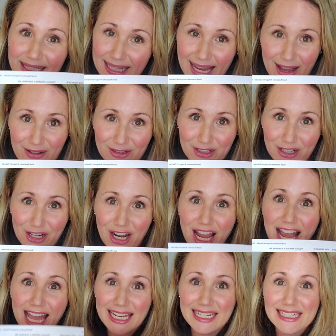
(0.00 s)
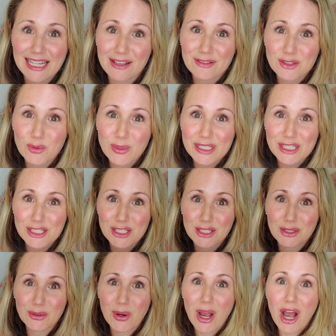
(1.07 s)
a calendar, and it tells you what to
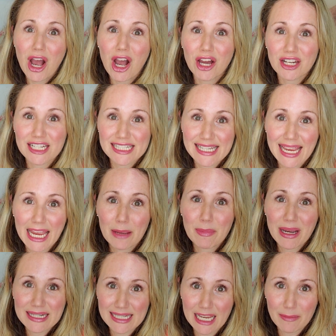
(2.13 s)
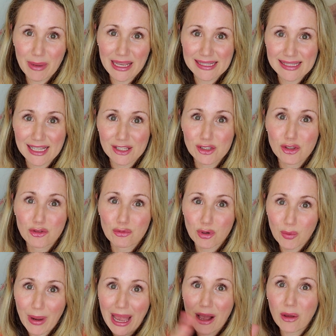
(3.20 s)
do on a day-by-day basis
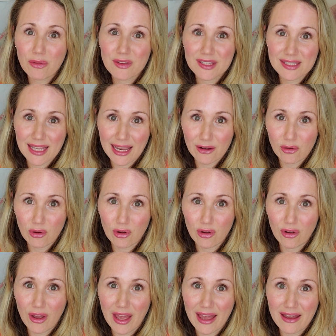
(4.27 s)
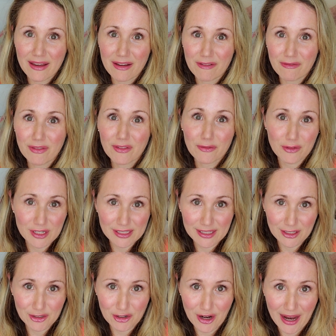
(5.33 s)
throughout the cycle of
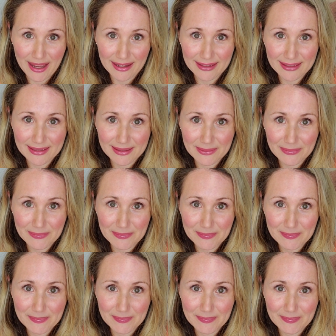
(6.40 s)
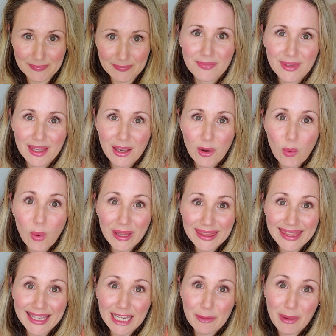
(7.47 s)
freezing your eggs. One
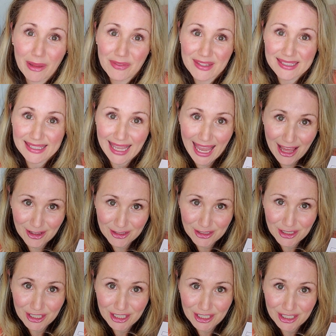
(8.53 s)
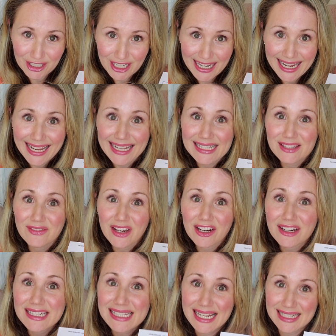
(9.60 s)
thing about this calendar, it's
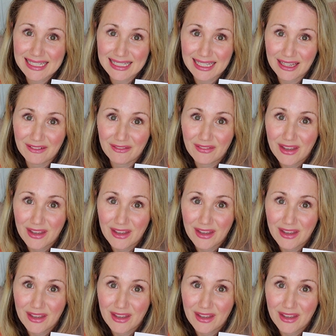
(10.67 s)
very tentative.